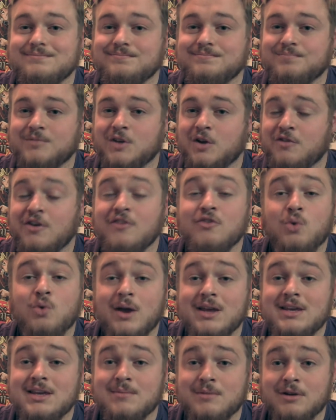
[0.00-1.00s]
if you have
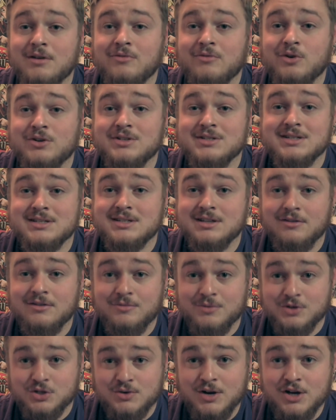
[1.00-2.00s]
Quaking Mirror Forces still
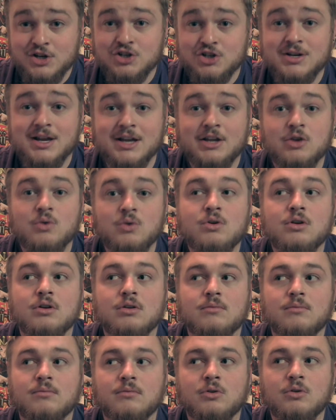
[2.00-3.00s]
from the structure deck, you
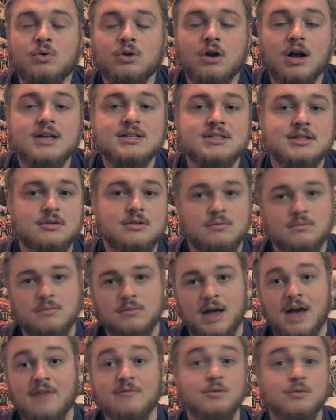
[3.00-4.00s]
could honestly
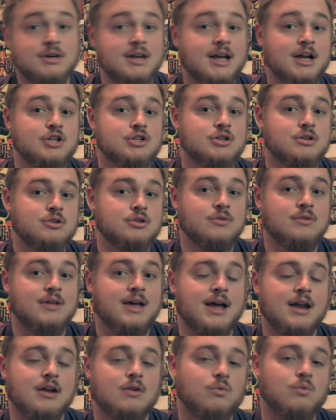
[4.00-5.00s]
have protection. Do
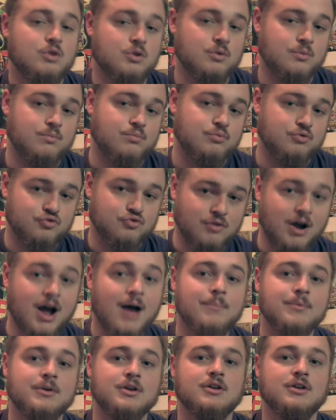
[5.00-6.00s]
that when you
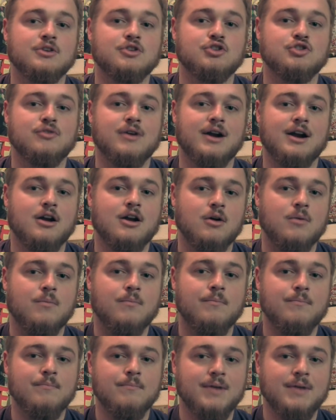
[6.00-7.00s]
drop Conductor Tyranno,
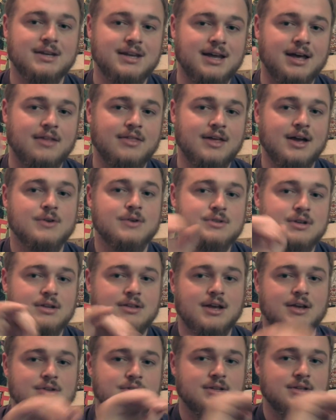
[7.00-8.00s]

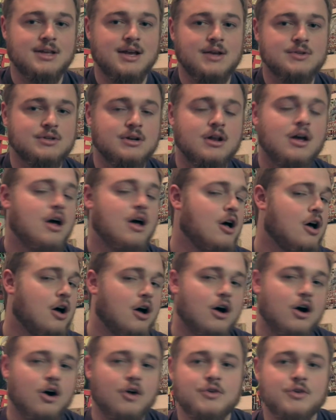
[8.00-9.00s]
1,000,
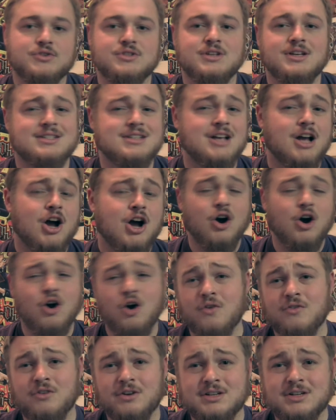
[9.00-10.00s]
all those things.
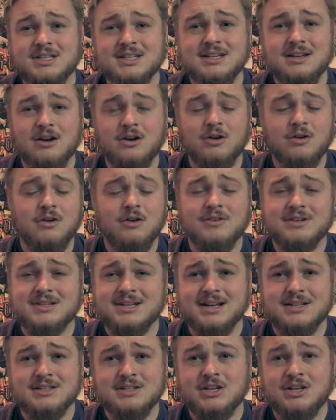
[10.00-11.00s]

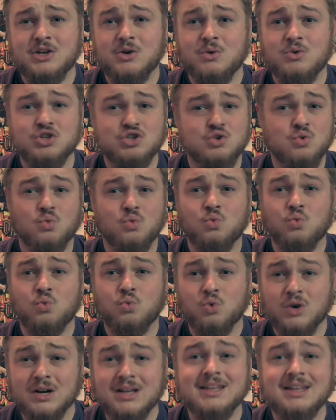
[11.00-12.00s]
Overtext Q just
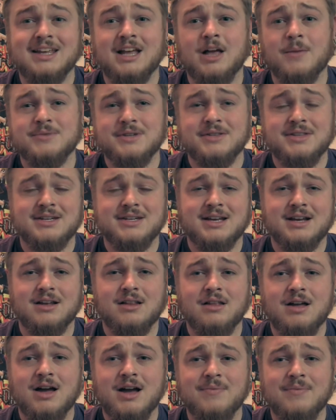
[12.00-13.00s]
really helps out that deck a
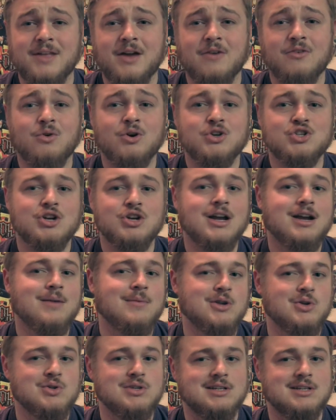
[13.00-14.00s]
lot. Now, of course, you're not going to
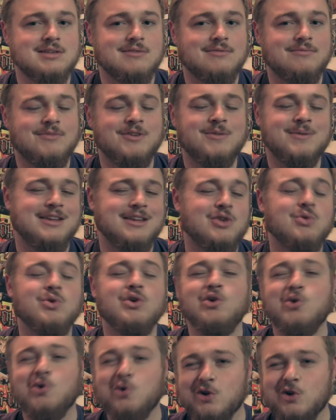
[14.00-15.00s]
be using it to, you
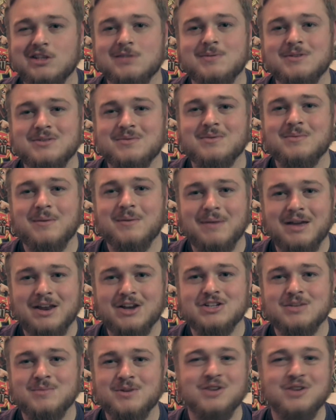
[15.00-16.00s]
could, especially by
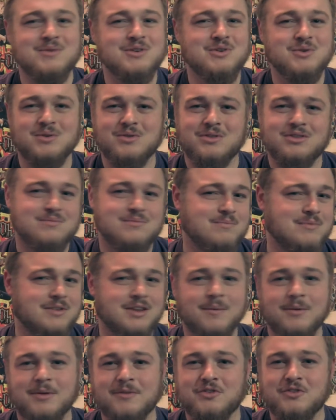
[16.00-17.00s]
banishing, but you're going to be doing the
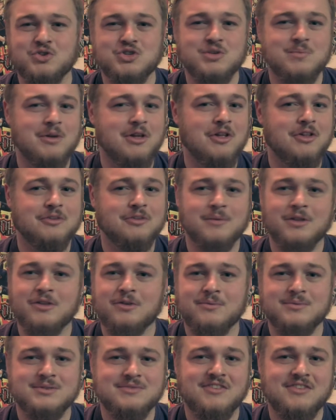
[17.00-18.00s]
double evolution pill and some
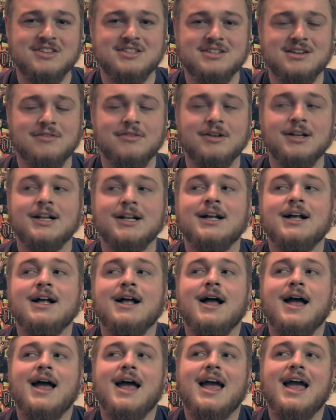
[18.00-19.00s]
other fun stuff,
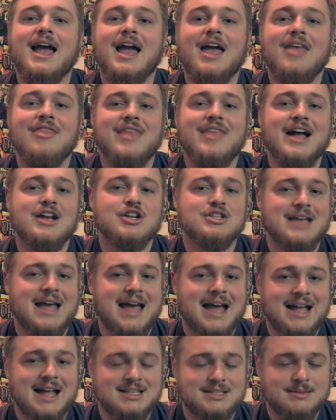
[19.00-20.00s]
and that just
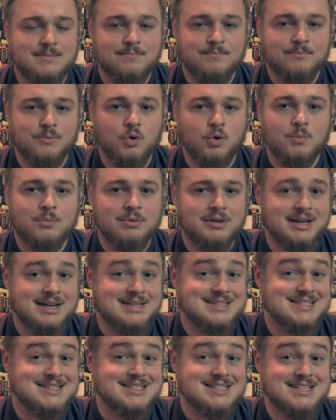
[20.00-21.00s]
adds more
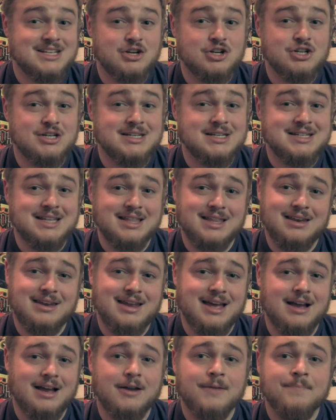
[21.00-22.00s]
plays and synergy to the
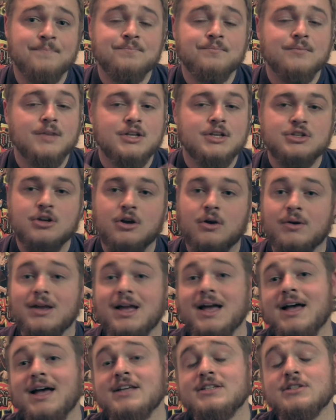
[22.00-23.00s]
deck. So,
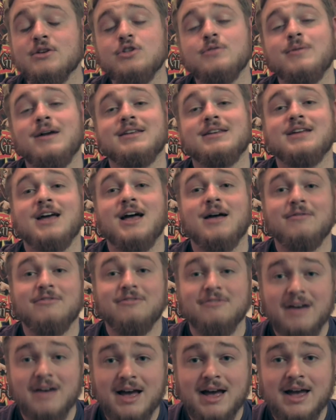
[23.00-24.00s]
guys, those are my top
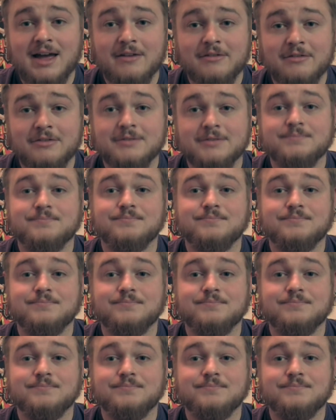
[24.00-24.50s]
5